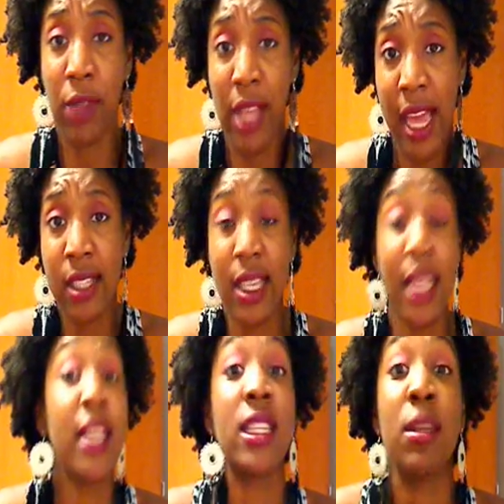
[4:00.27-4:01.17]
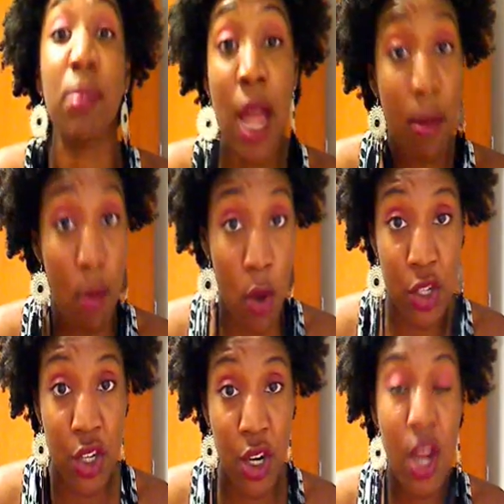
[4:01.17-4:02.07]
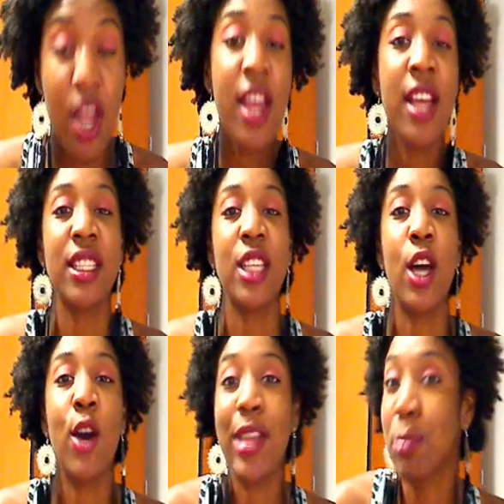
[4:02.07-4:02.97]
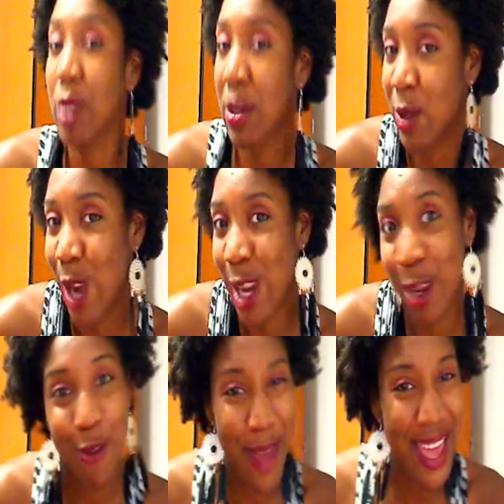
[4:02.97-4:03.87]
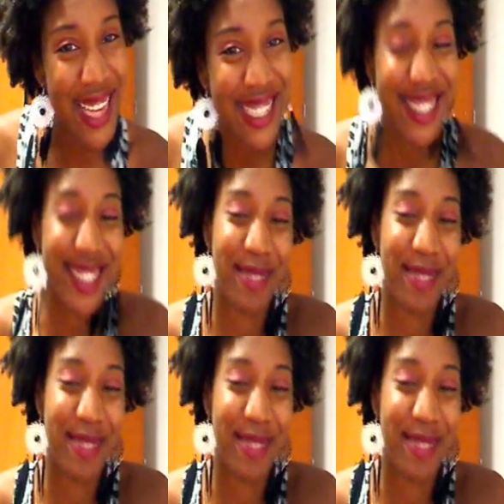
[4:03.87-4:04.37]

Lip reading: flakes, and it doesn't block moisture. So that's pretty much what I do for my edges.